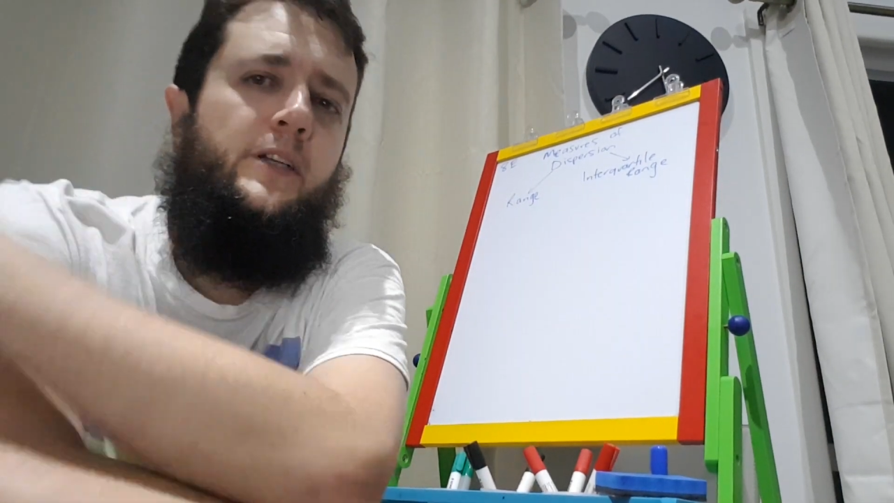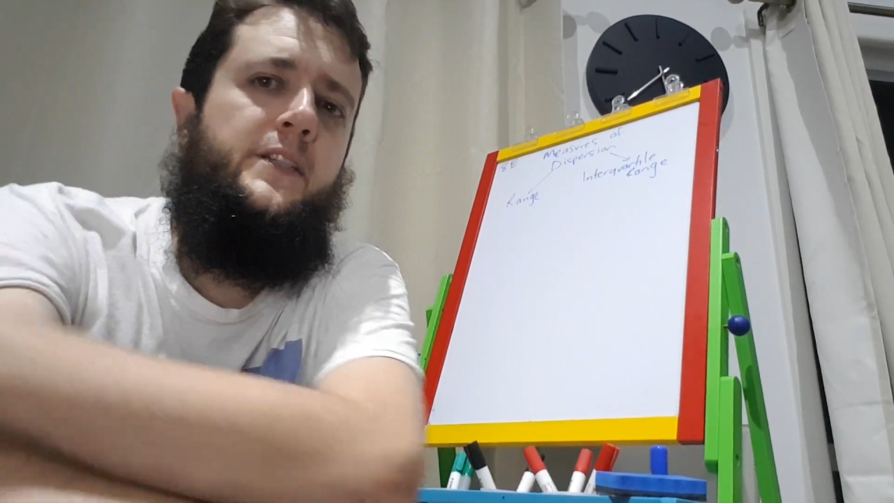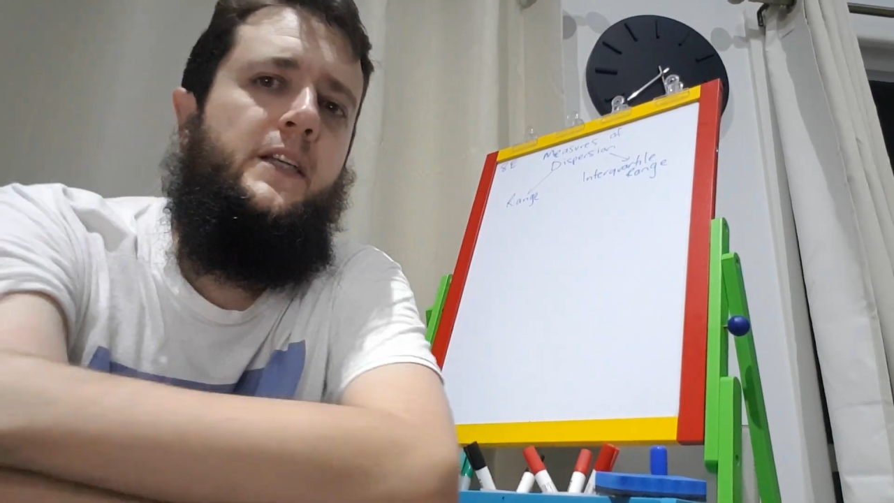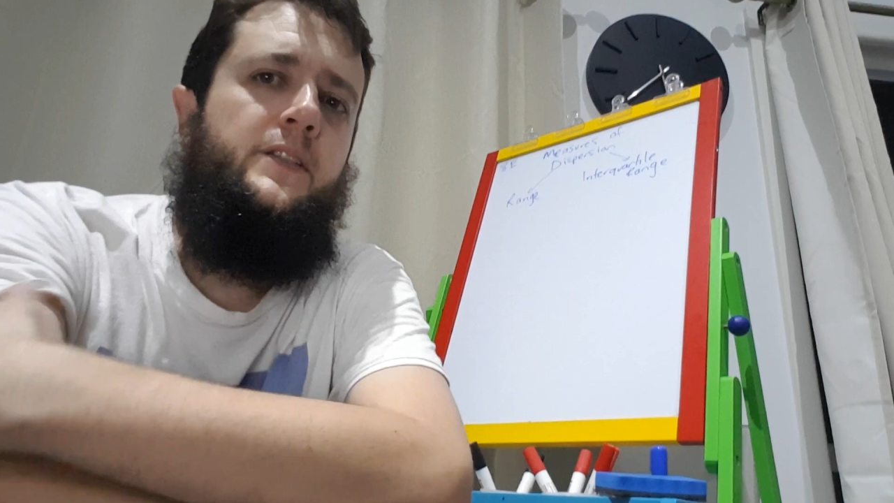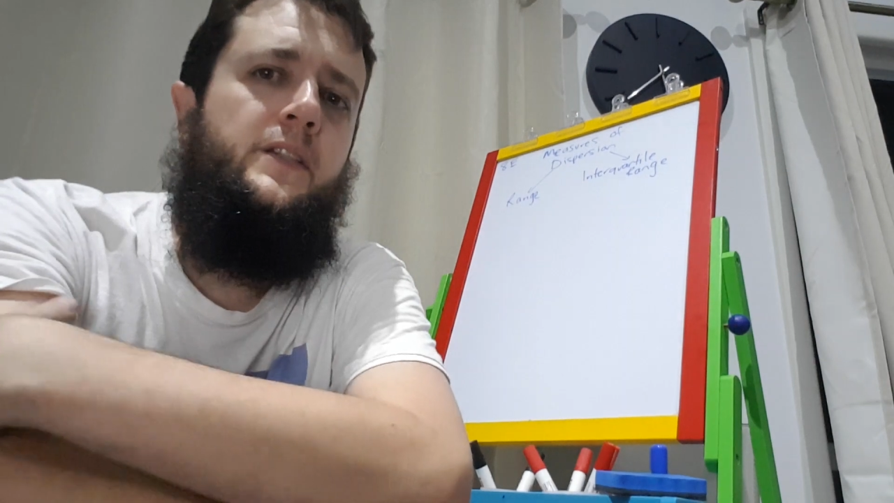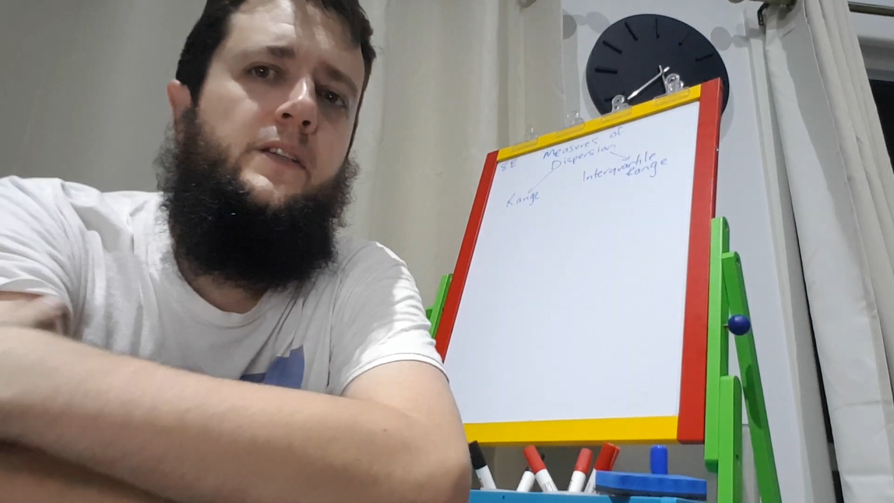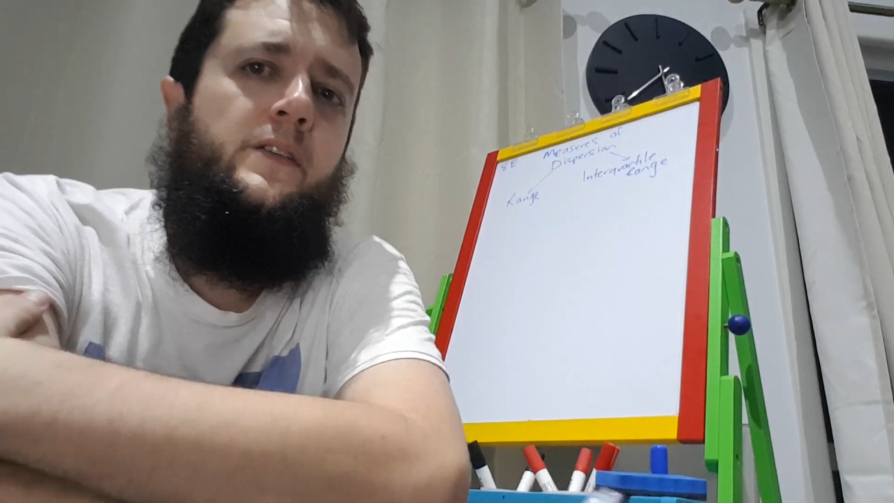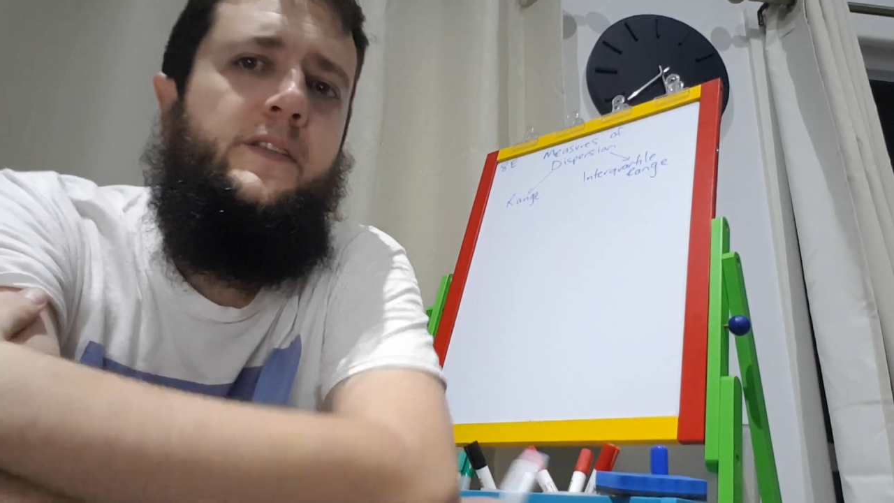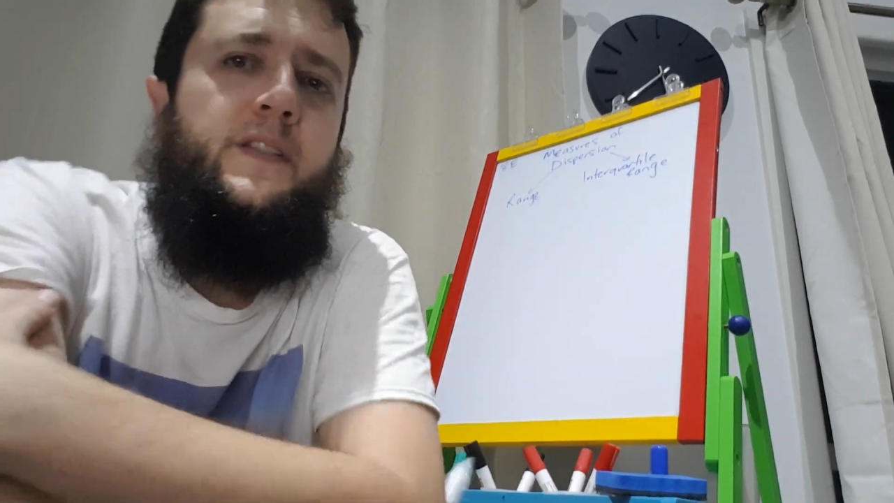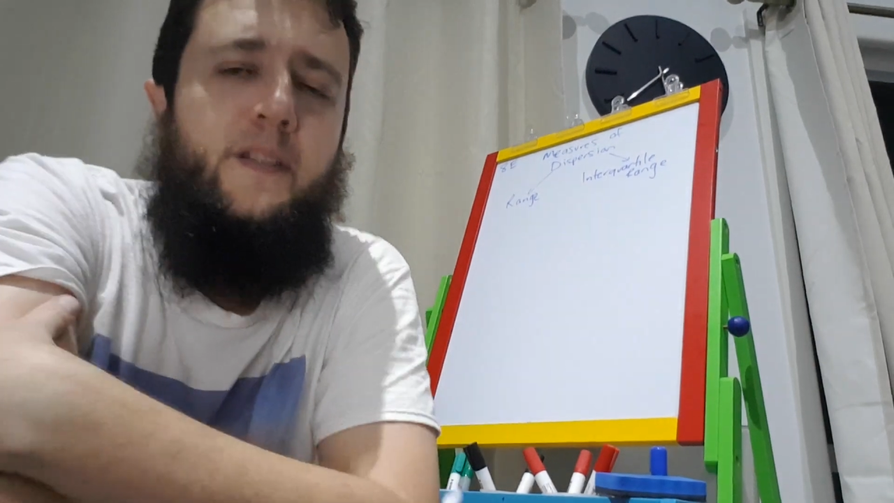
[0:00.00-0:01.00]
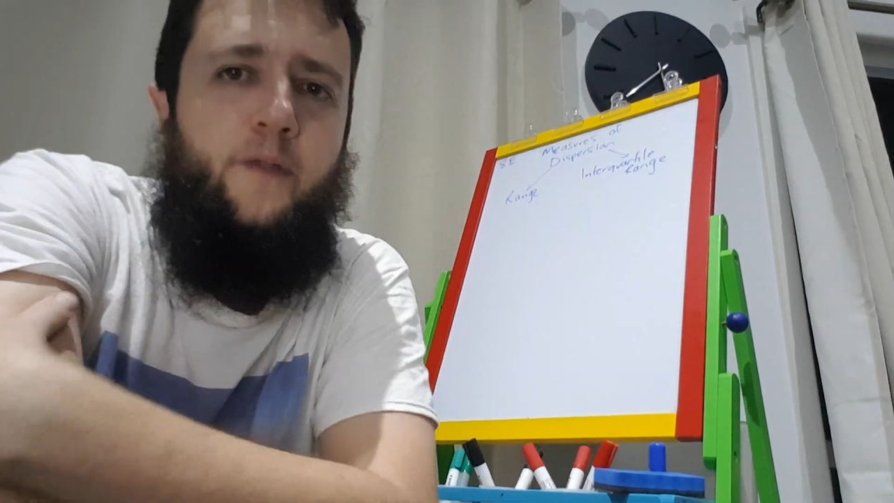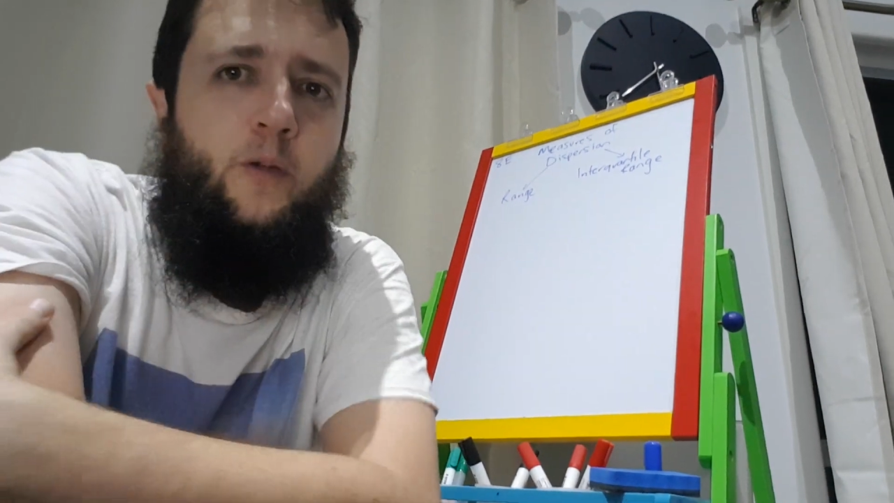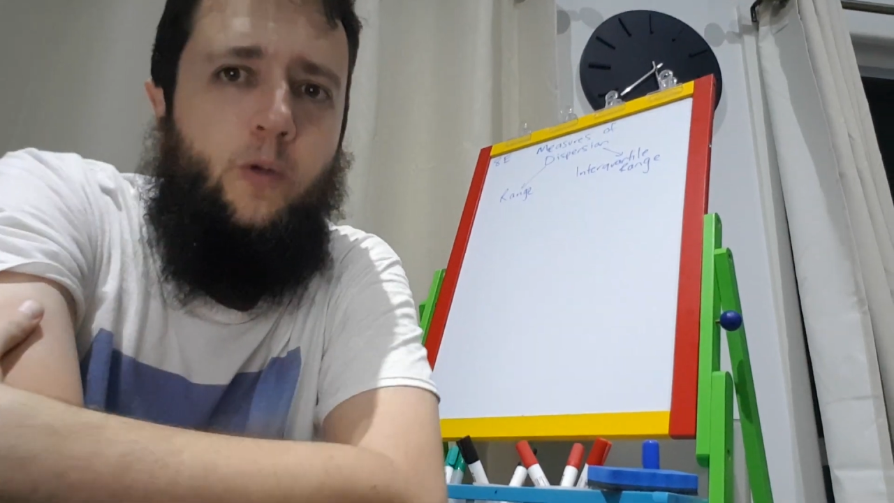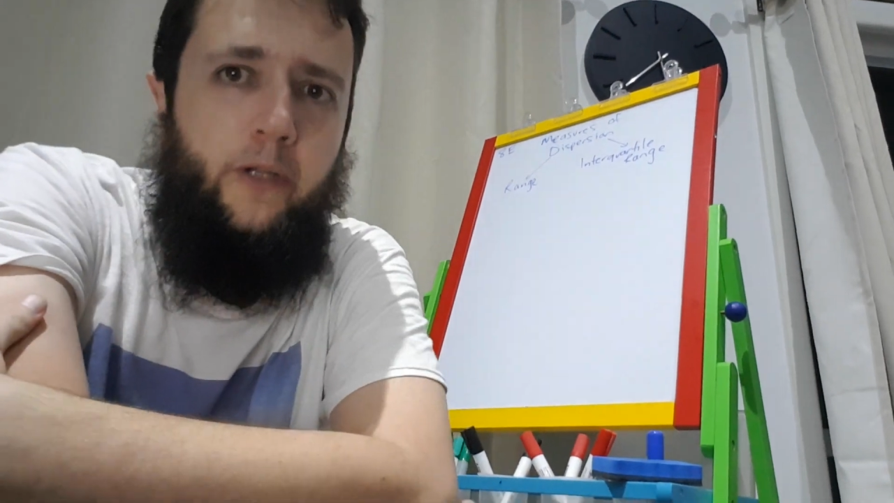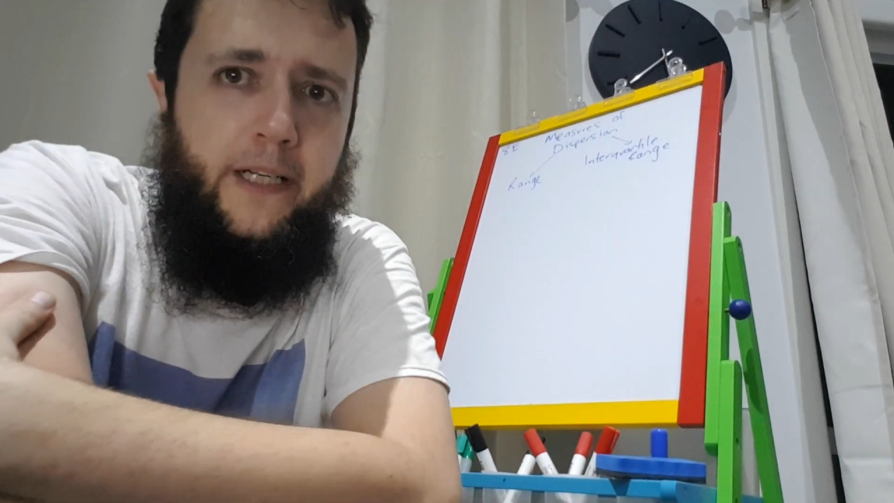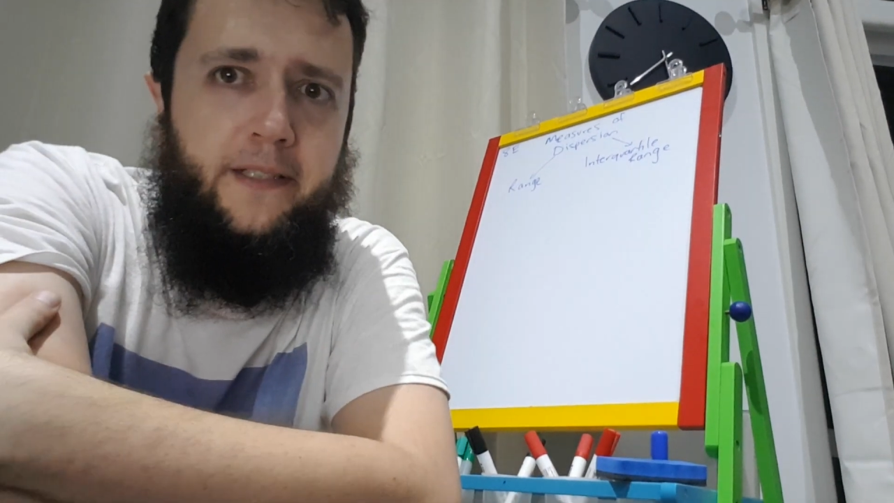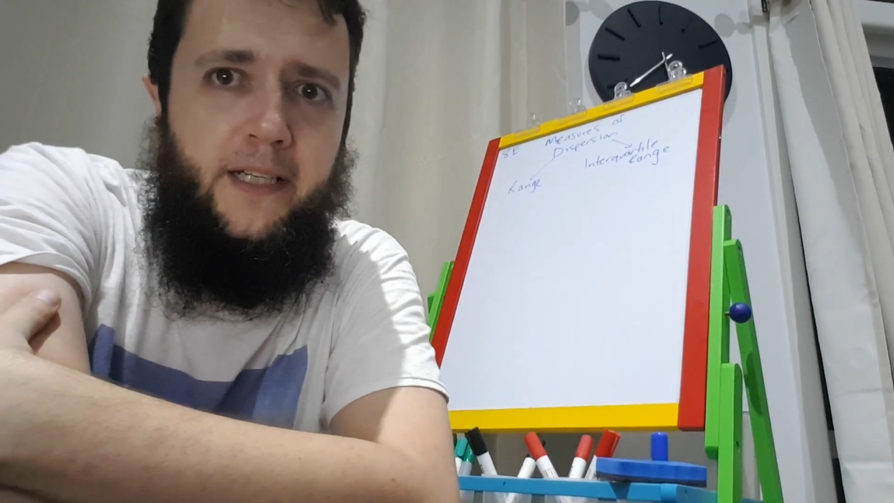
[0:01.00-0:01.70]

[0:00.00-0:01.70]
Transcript: I tend to use is if you're walking